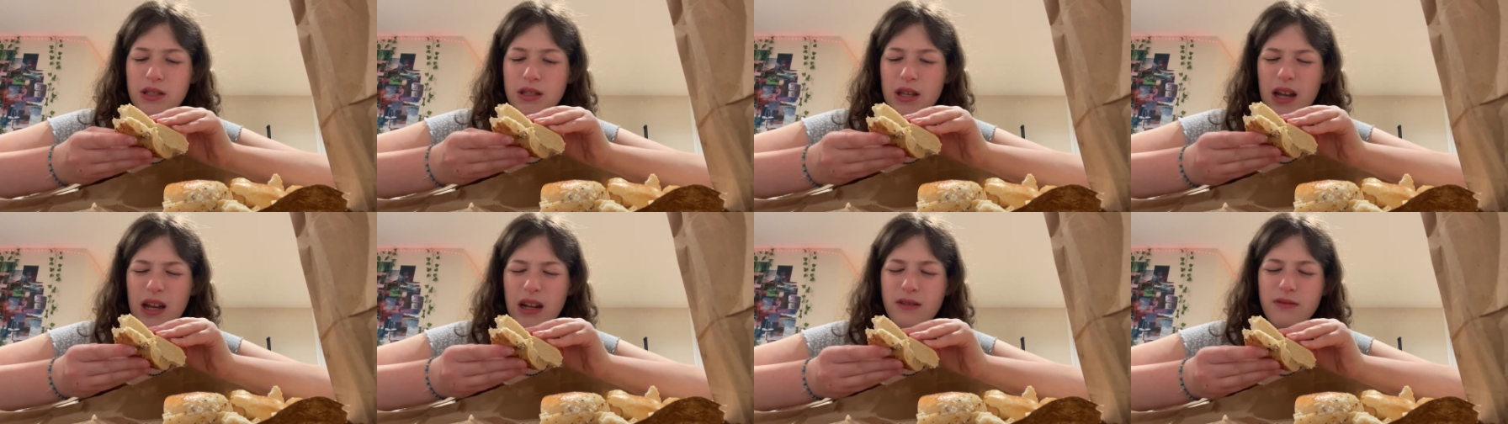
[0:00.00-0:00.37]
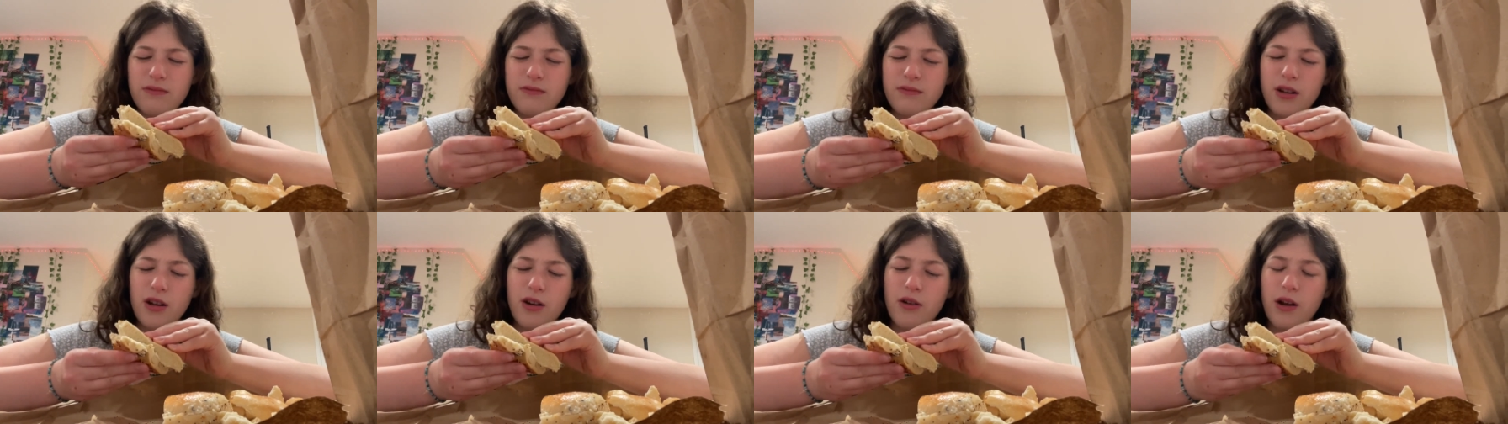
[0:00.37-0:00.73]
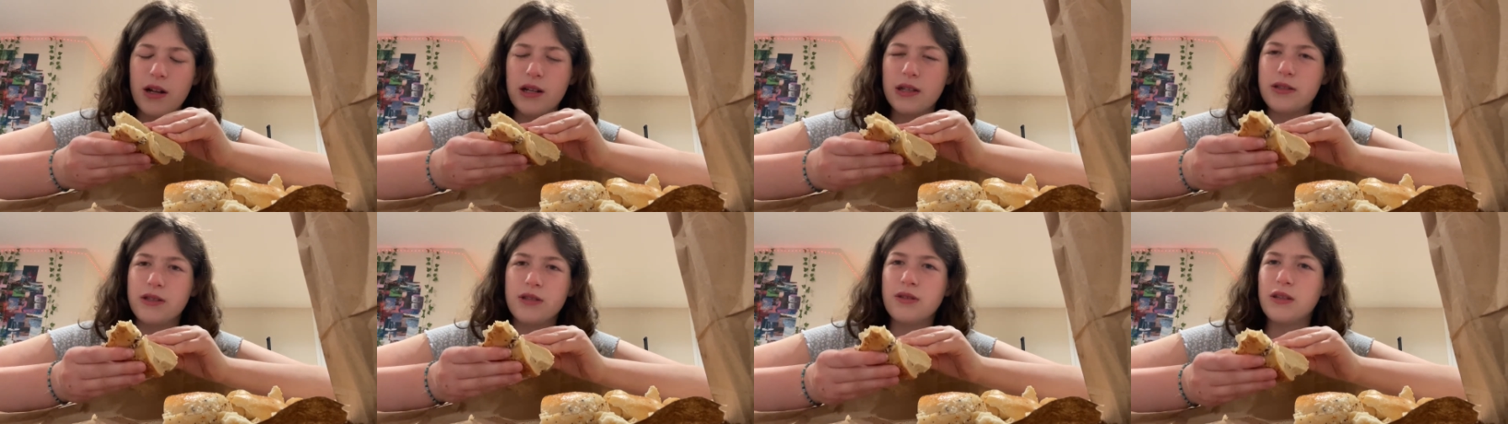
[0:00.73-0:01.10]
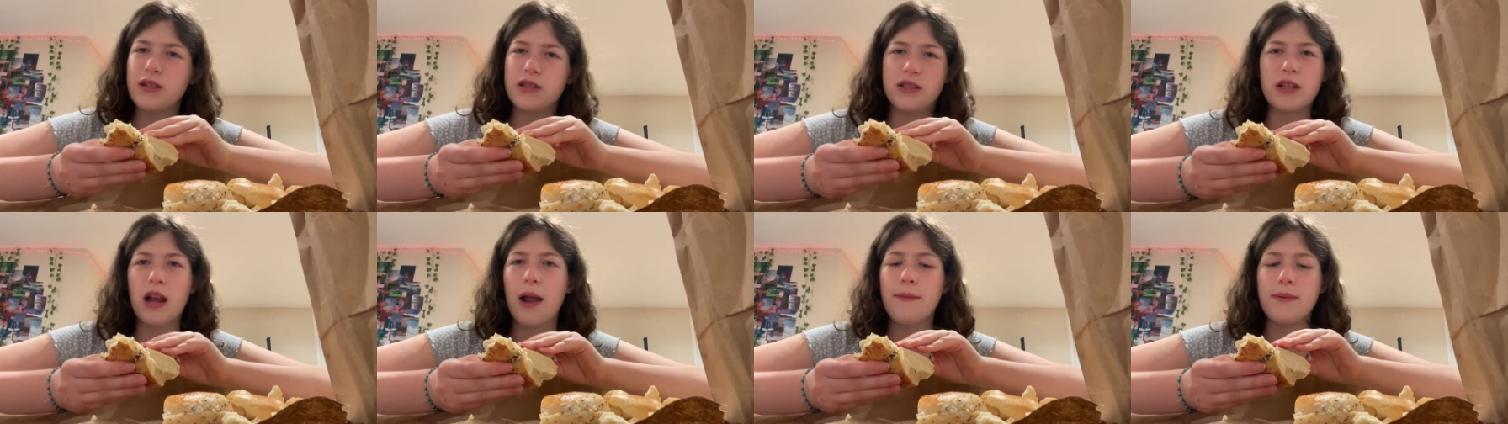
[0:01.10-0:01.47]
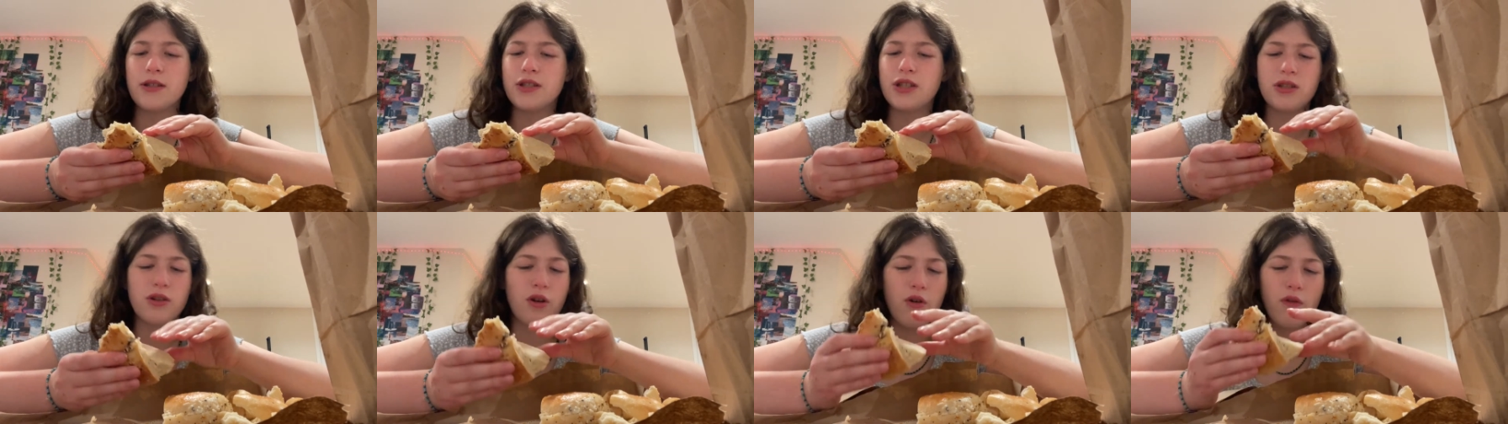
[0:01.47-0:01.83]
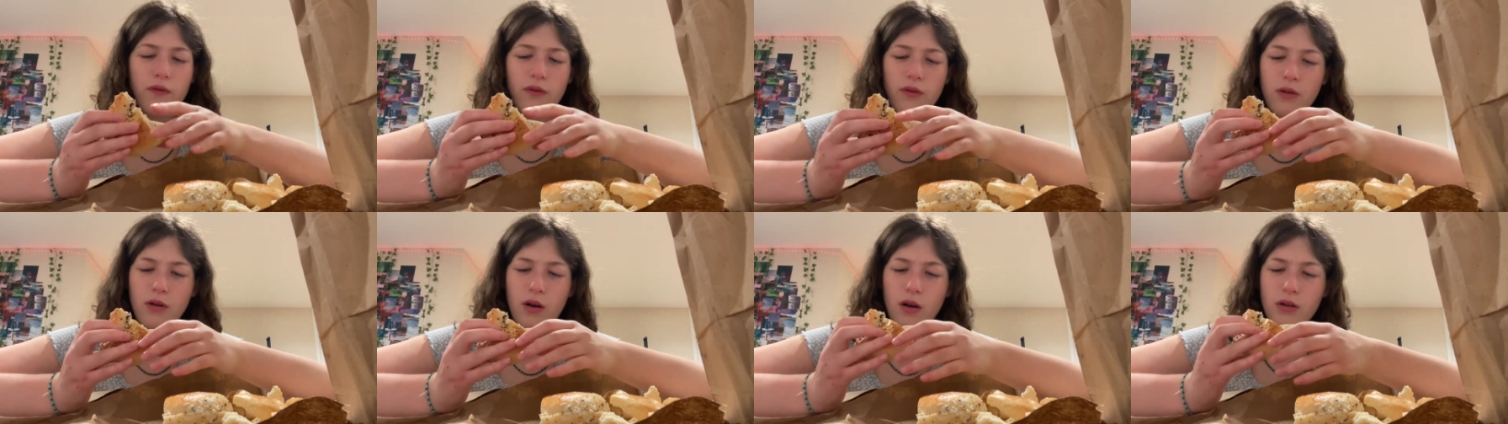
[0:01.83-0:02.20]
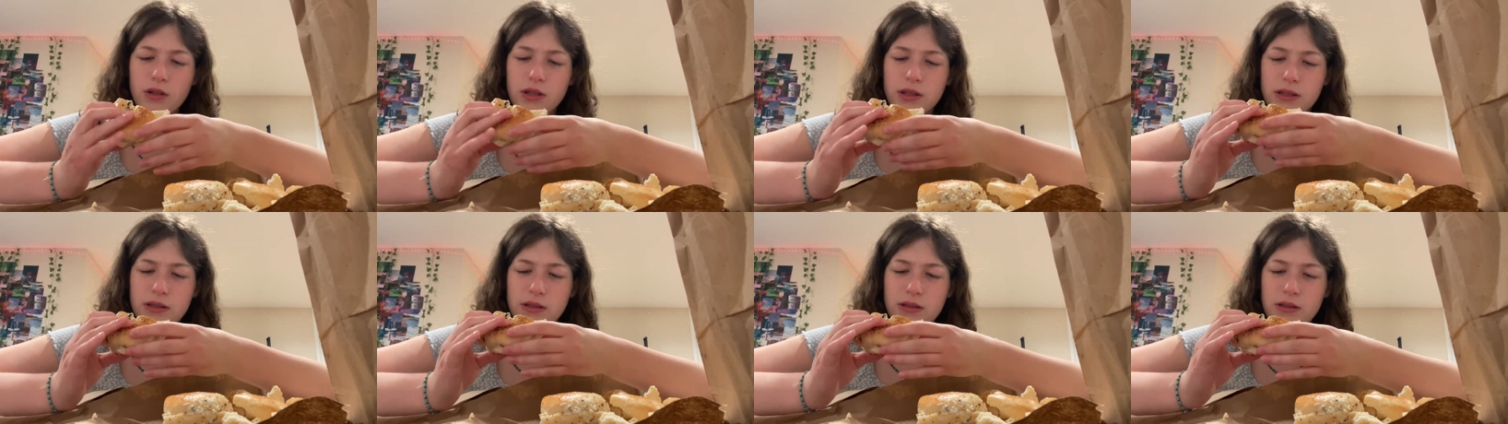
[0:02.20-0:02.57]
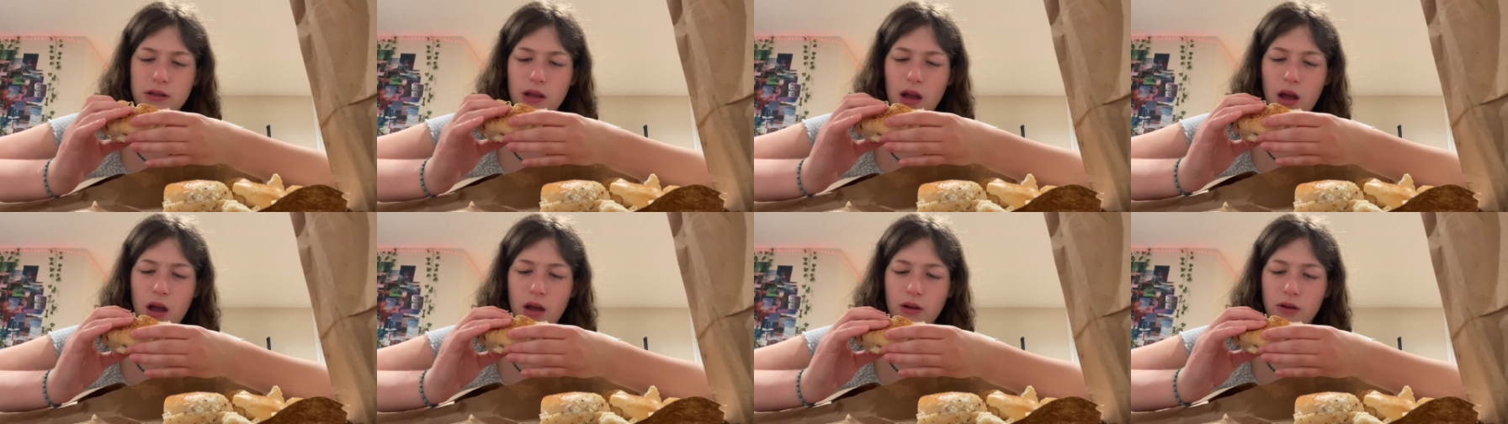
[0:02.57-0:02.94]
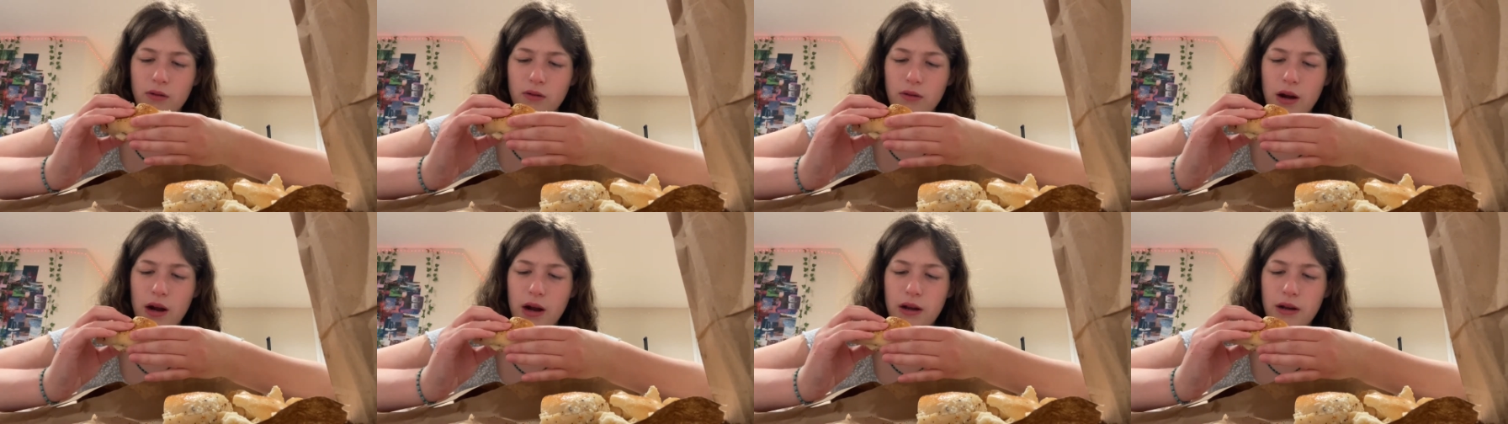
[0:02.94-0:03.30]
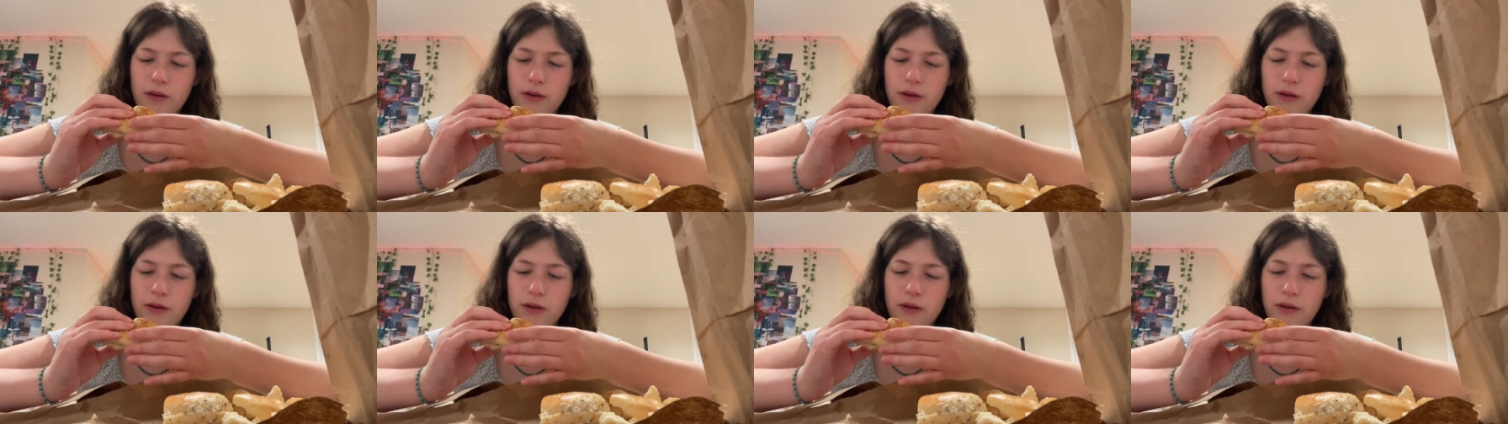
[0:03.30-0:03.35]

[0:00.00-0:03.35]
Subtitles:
I don't know how to really describe it. It's just overall just not great.